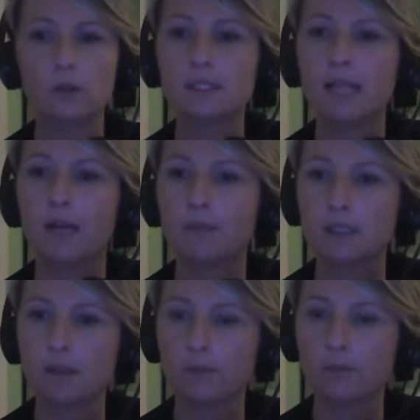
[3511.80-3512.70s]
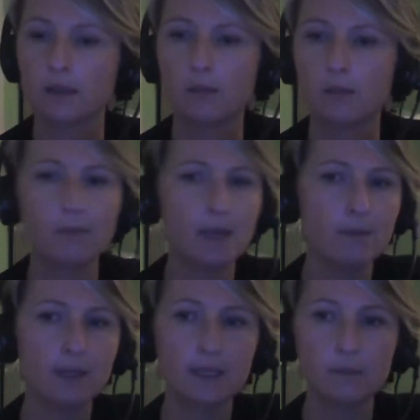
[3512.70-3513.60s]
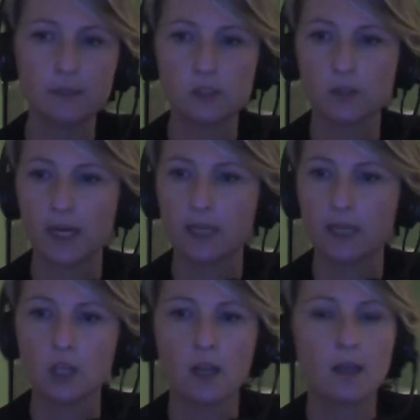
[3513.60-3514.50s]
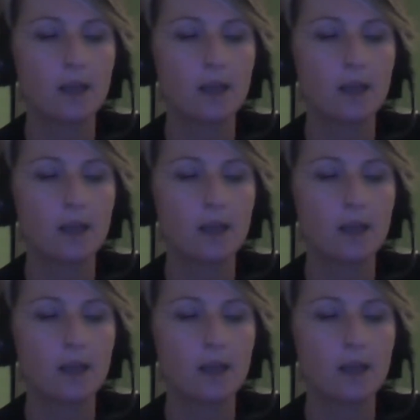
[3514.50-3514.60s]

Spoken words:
you want to tell me something that may be a little bit strange,